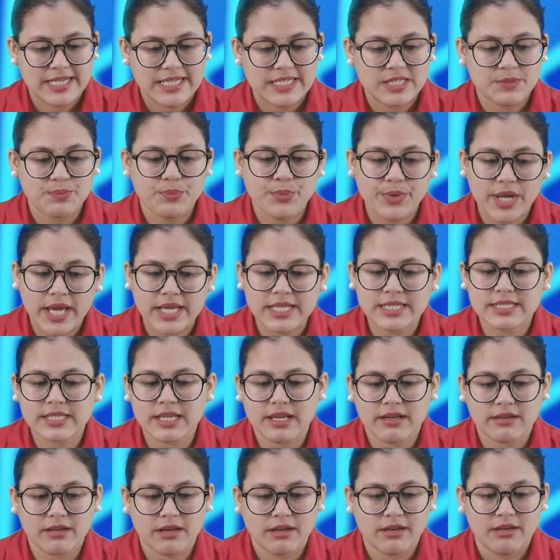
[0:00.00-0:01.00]
Sprites
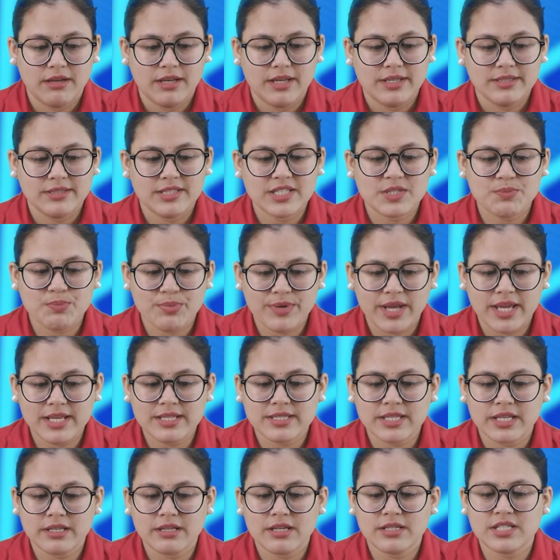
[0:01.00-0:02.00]
area. The
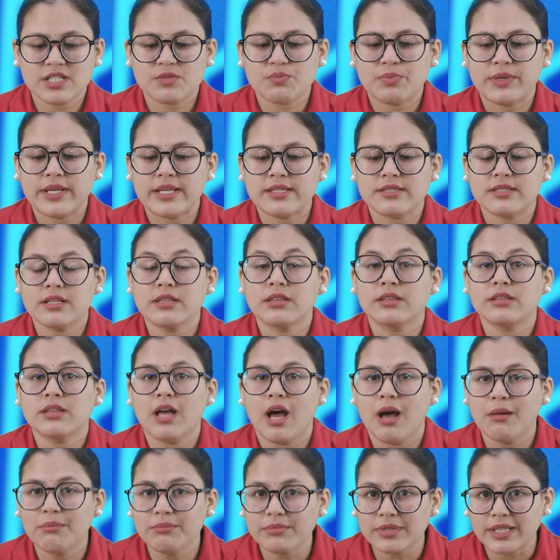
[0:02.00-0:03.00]
sprites area displays the
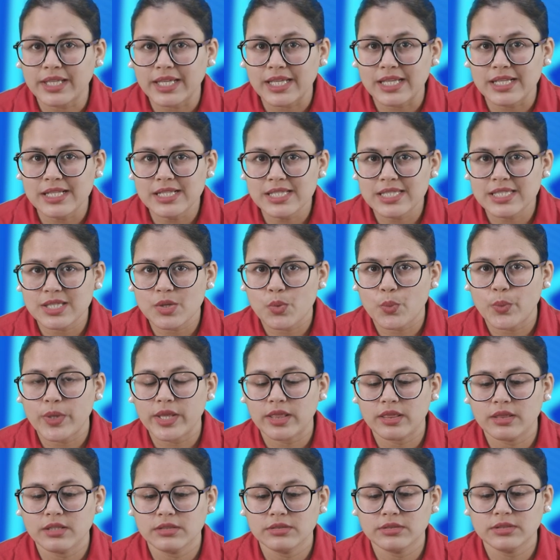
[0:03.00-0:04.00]
thumbnails
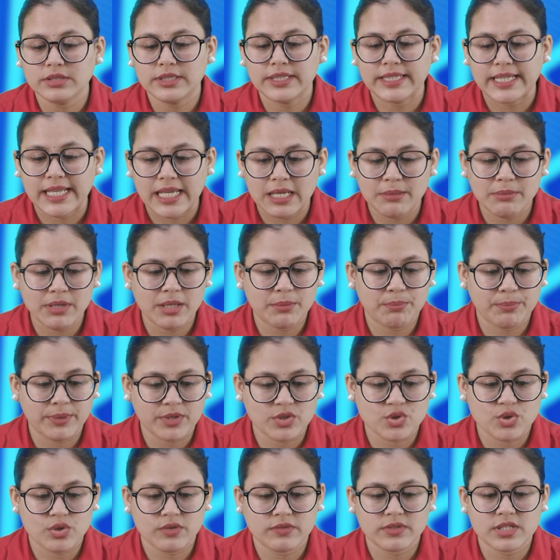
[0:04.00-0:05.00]
with the name and
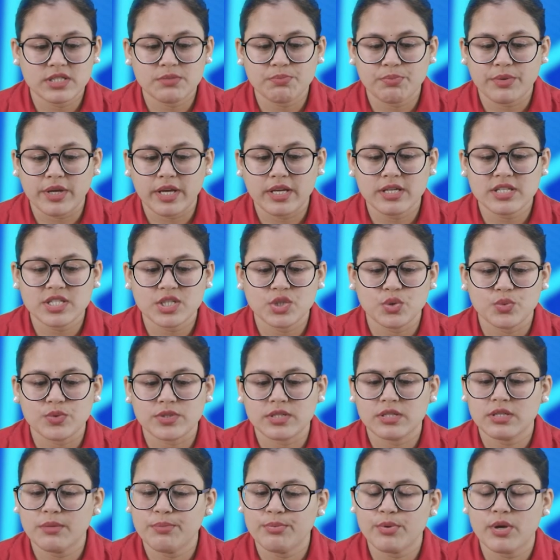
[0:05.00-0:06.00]
picture of the sprites
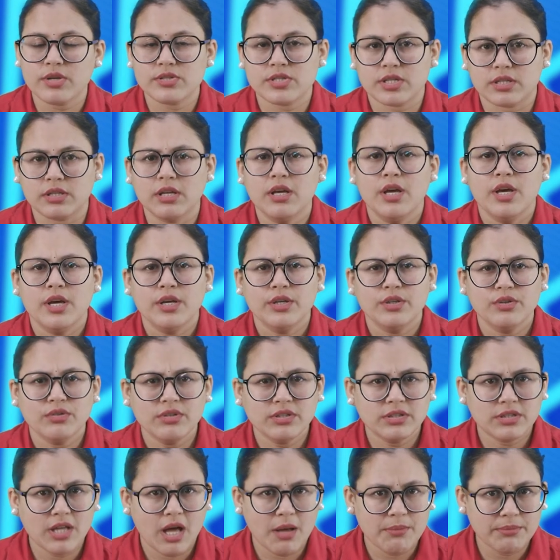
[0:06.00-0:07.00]
used in a project. You
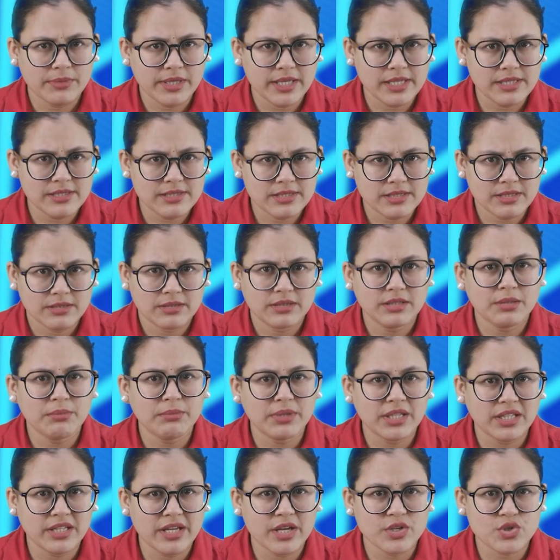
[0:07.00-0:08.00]
know, thumbnails, the
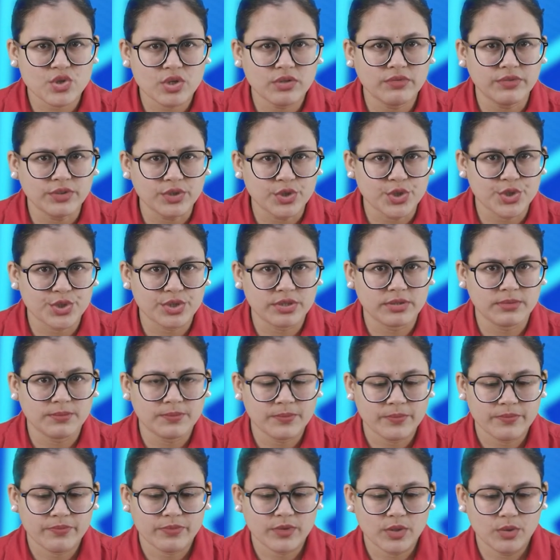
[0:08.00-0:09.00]
miniature version.
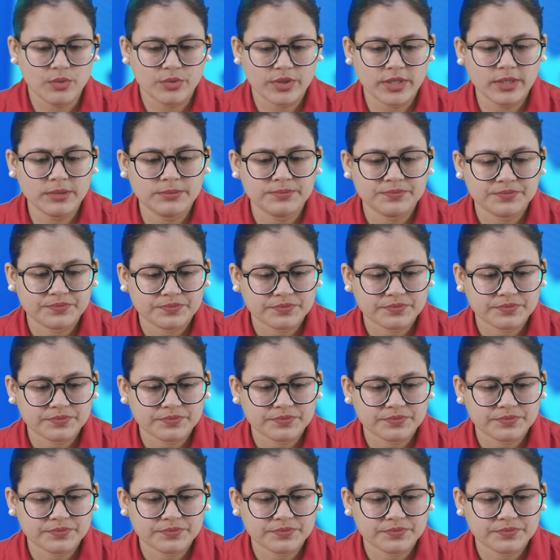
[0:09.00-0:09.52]
Okay.